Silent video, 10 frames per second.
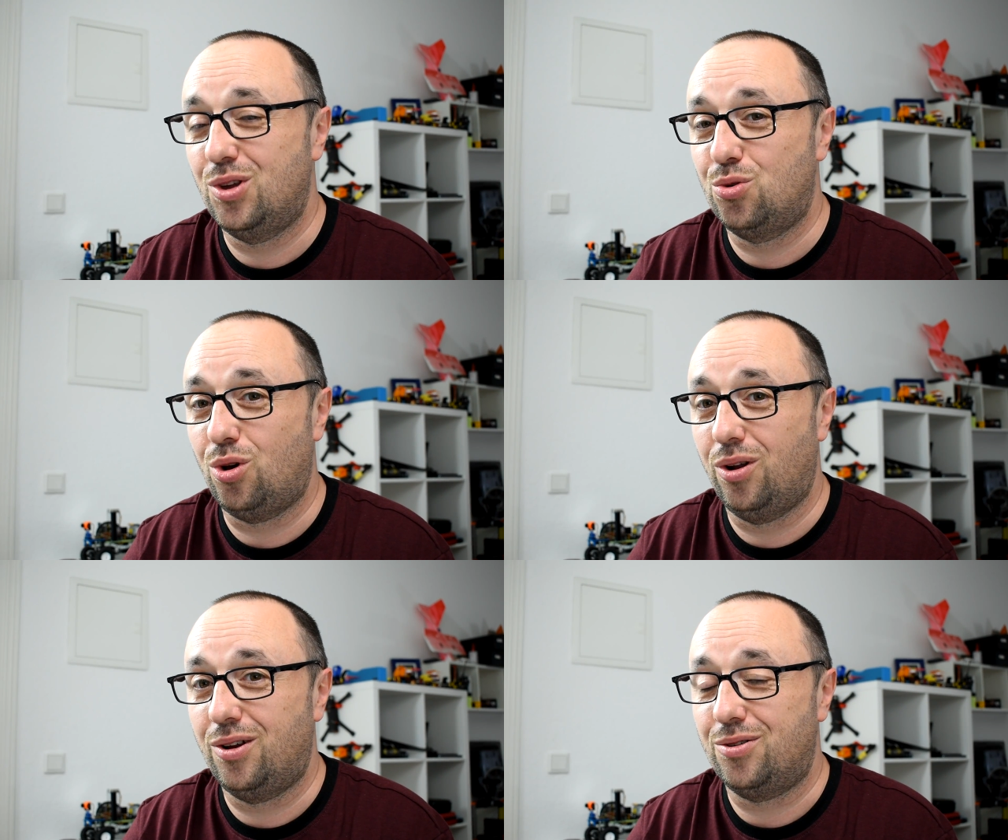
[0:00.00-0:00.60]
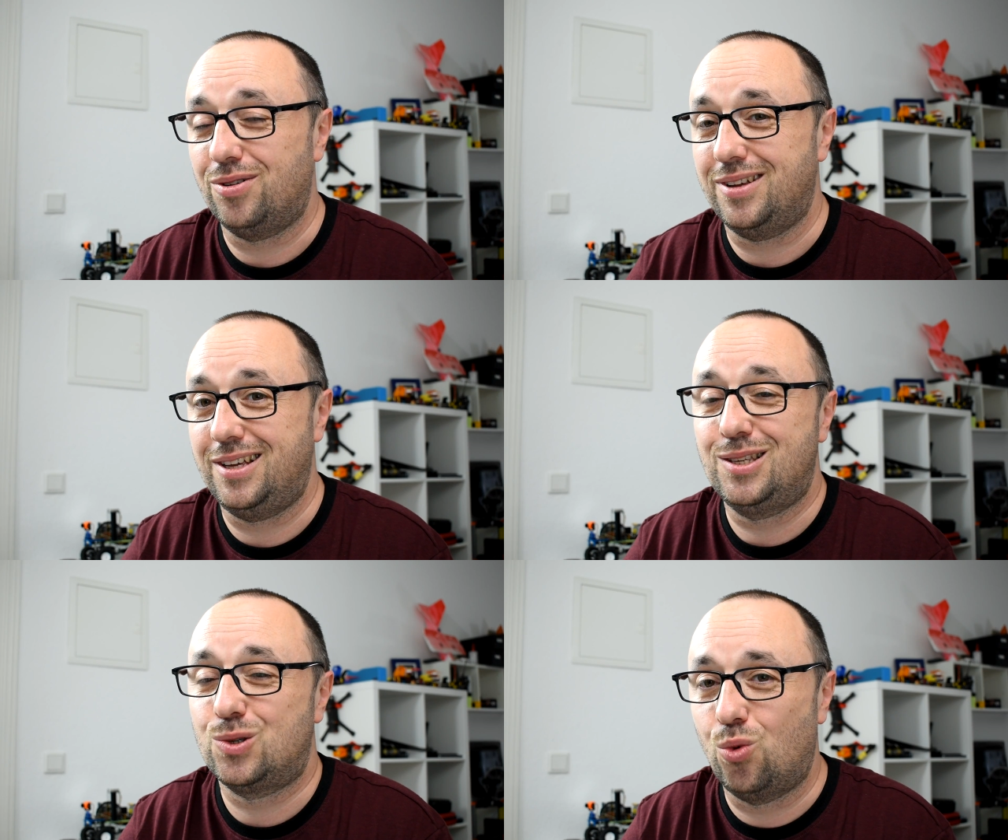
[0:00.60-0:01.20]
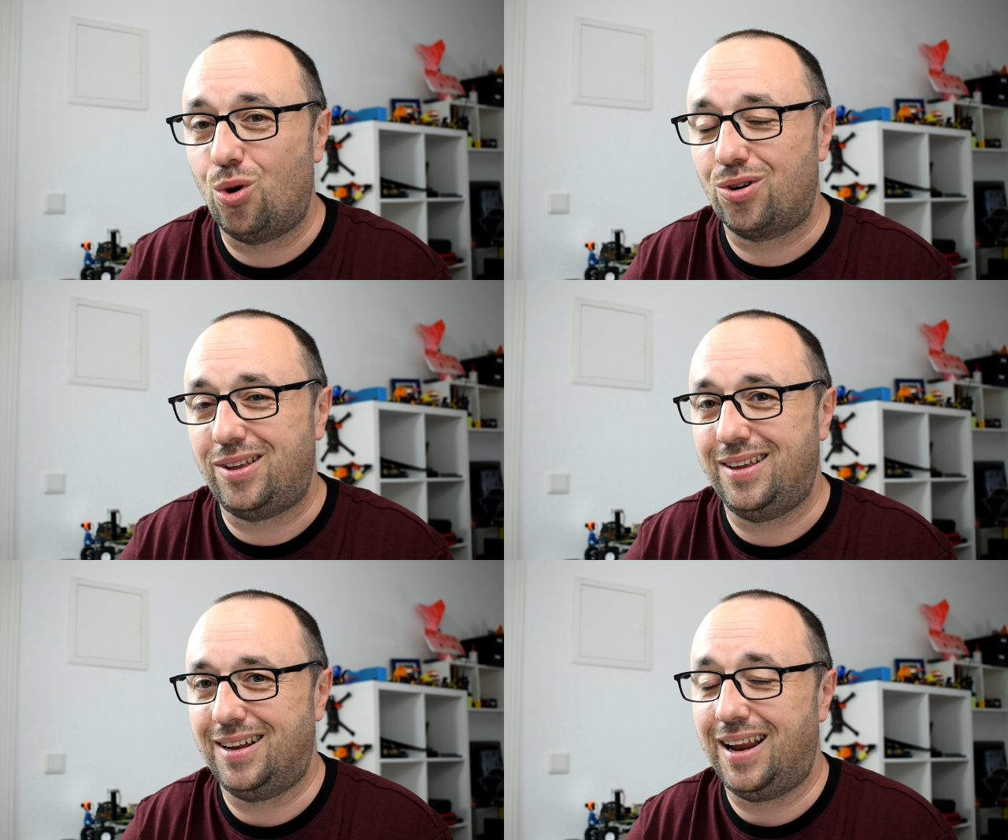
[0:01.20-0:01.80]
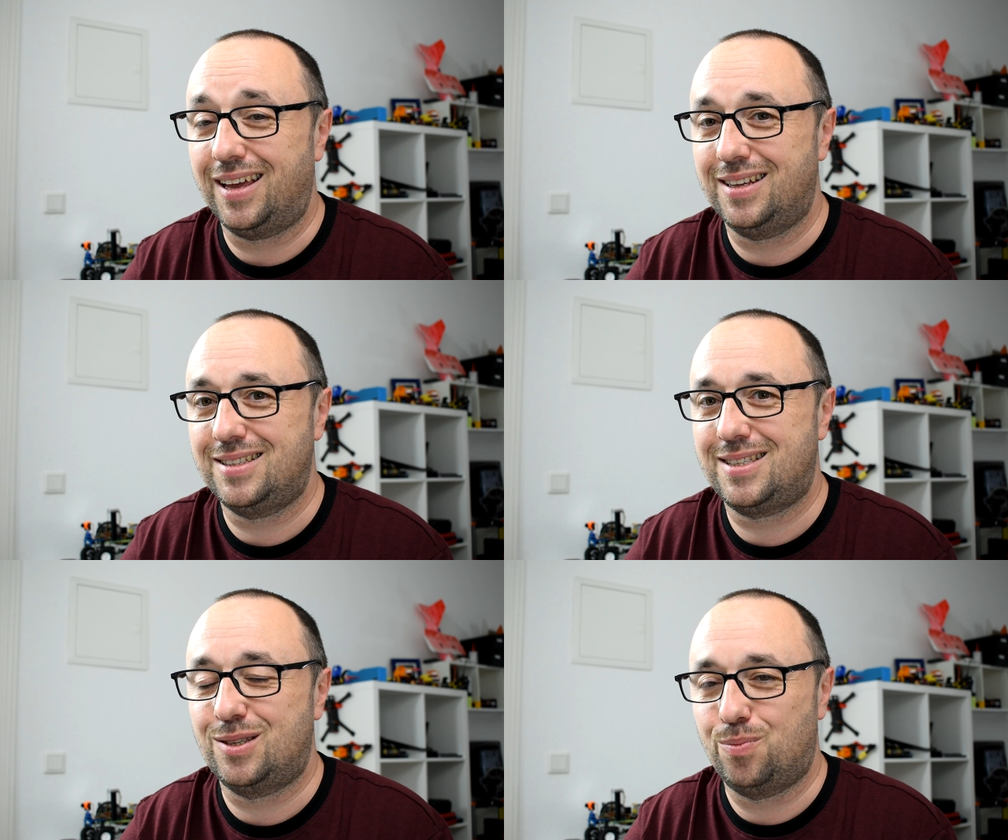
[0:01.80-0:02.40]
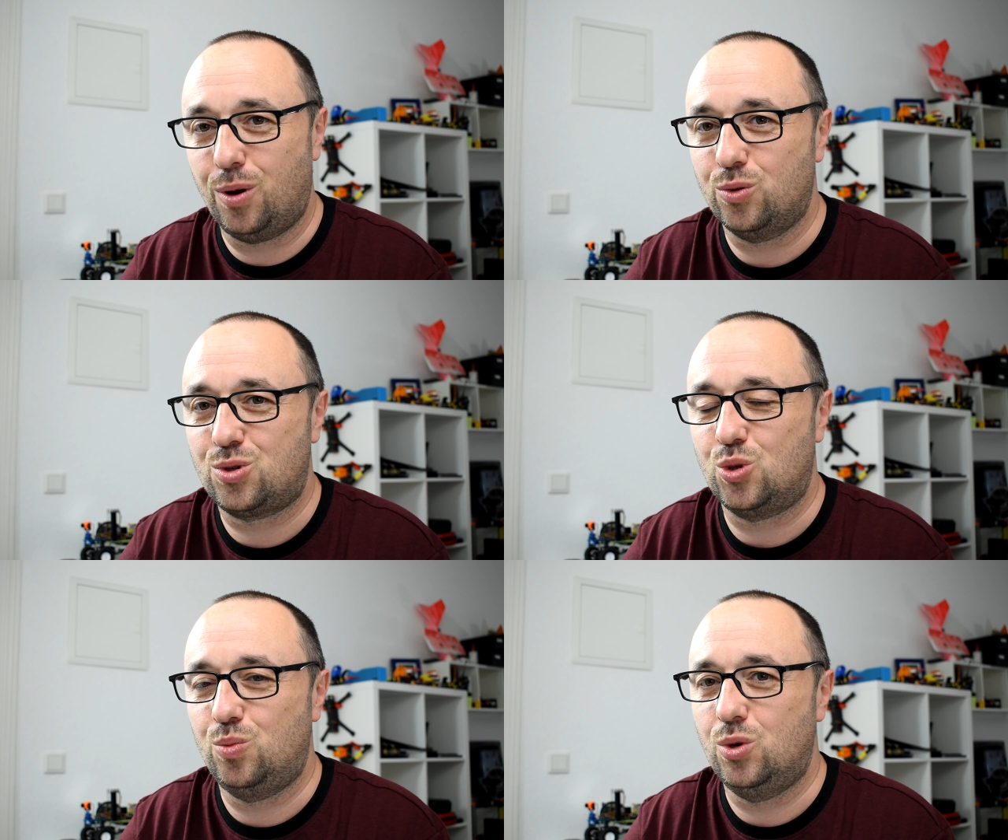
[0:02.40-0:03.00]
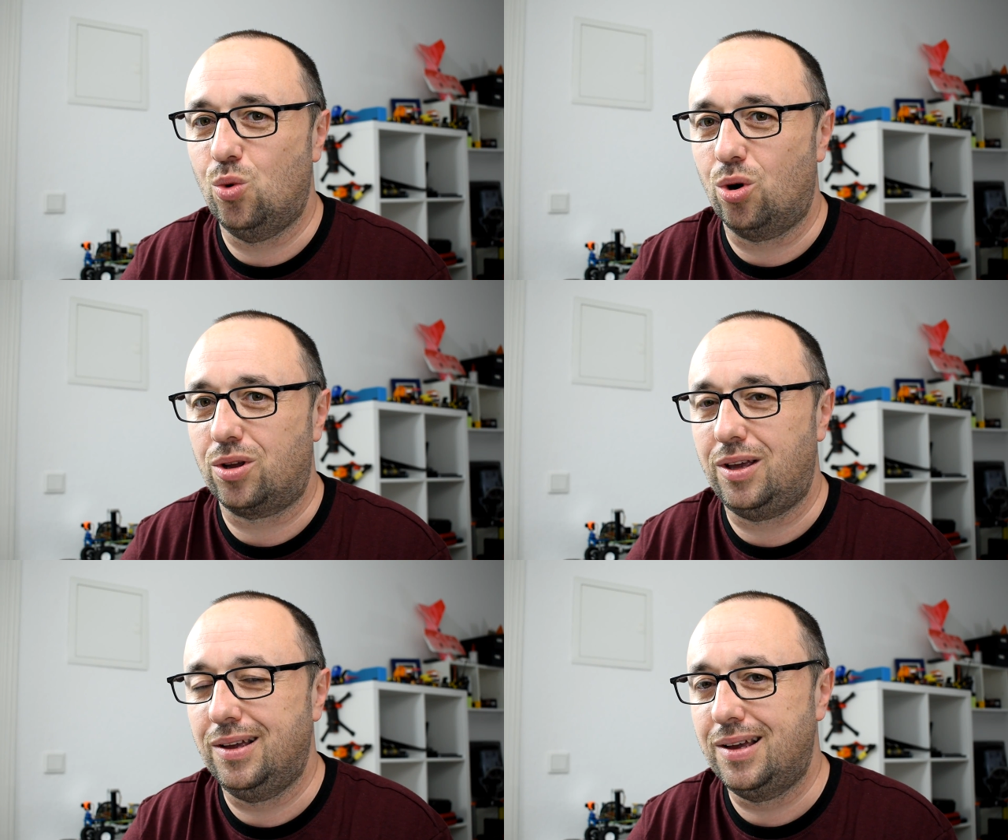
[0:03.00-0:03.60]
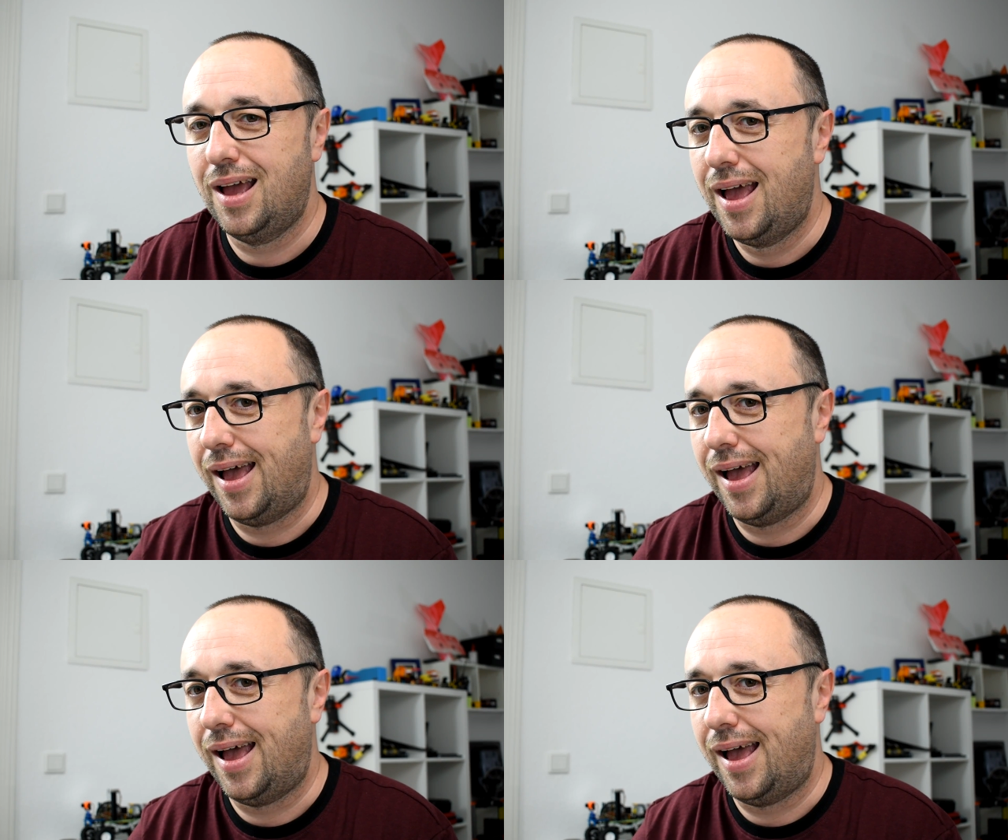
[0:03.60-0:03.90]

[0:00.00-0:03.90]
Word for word: the roller is working like it's supposed to be working.